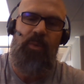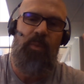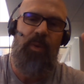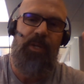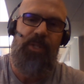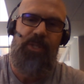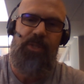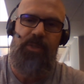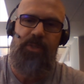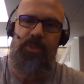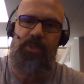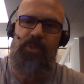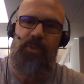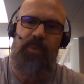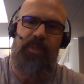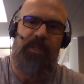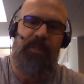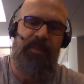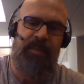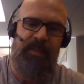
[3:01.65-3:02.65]
want you to do
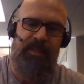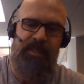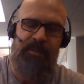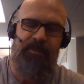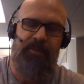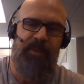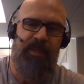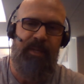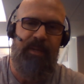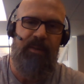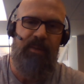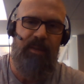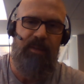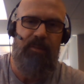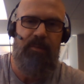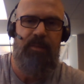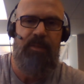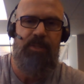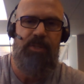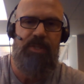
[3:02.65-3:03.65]
anything different here
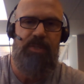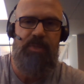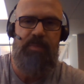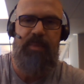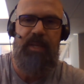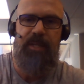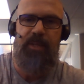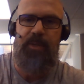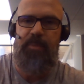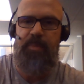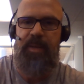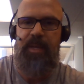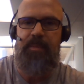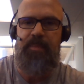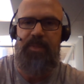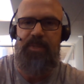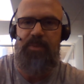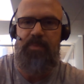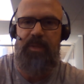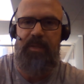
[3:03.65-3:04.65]
other than just make your
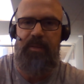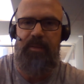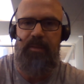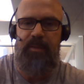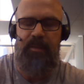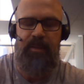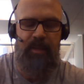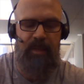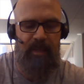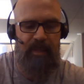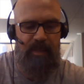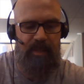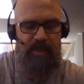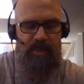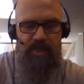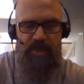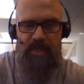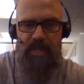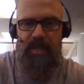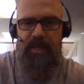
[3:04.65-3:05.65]
payments monthly.
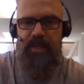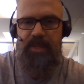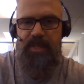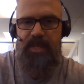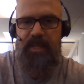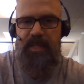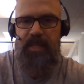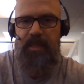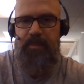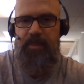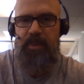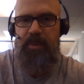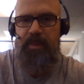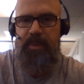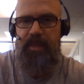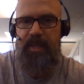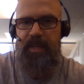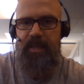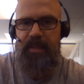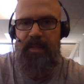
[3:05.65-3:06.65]
Because as long as they keep you
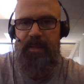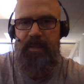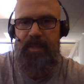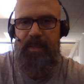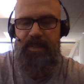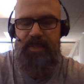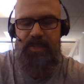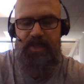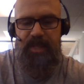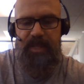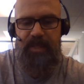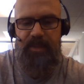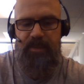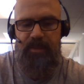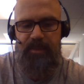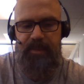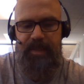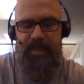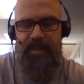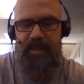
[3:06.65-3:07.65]
in that
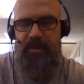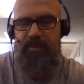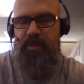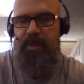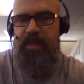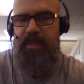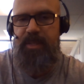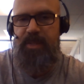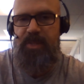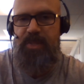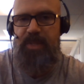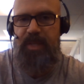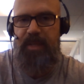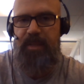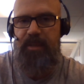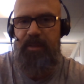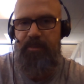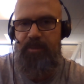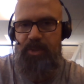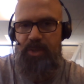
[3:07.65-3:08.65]
cycle, that never-ending
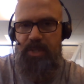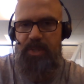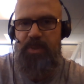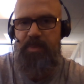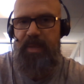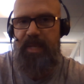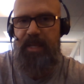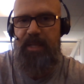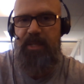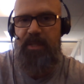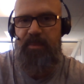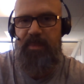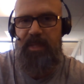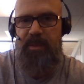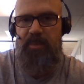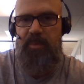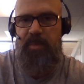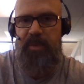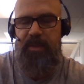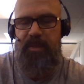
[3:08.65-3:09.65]
cycle of just making your
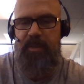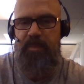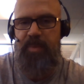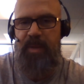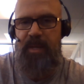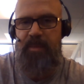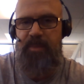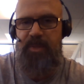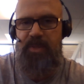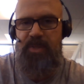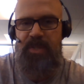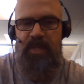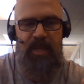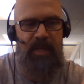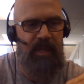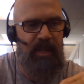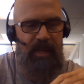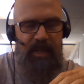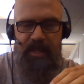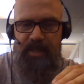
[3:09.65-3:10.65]
minimum monthly payments
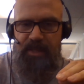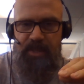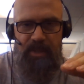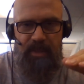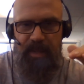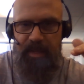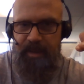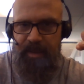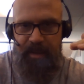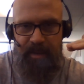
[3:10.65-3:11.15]
until